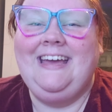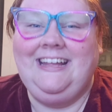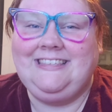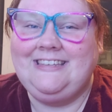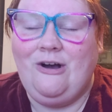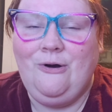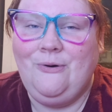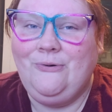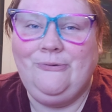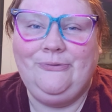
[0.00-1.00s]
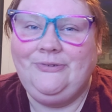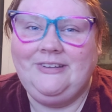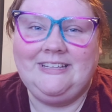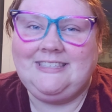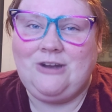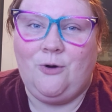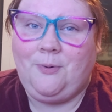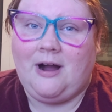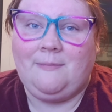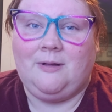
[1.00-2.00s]
It's no
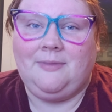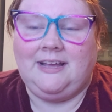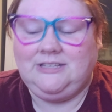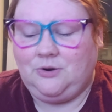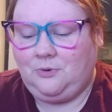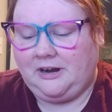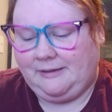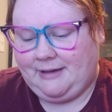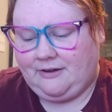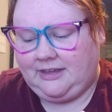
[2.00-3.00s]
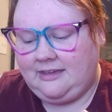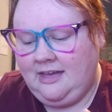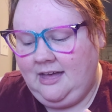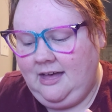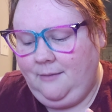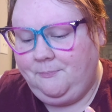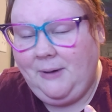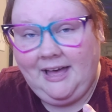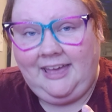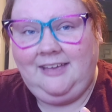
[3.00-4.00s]
problem. Like, don't worry about it.
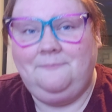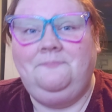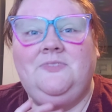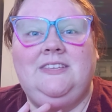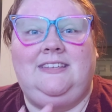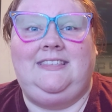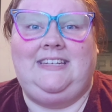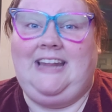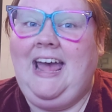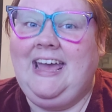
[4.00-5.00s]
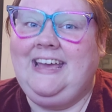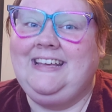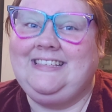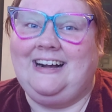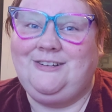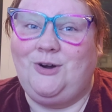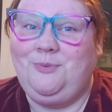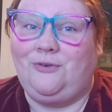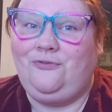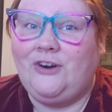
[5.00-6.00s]
But since today is
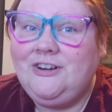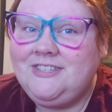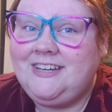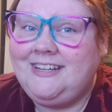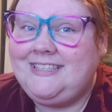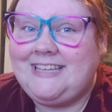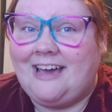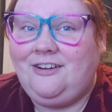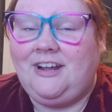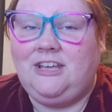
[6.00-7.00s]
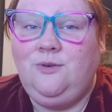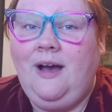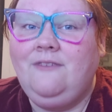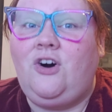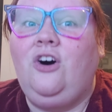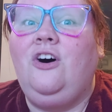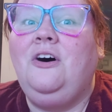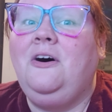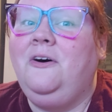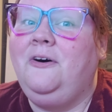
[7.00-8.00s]
October 1st and it's Saturday, you have
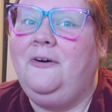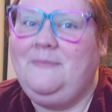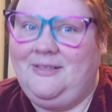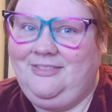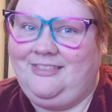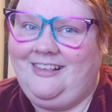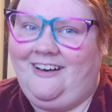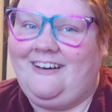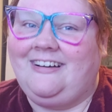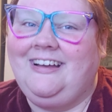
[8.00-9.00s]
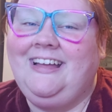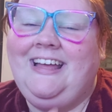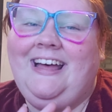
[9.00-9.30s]
all month long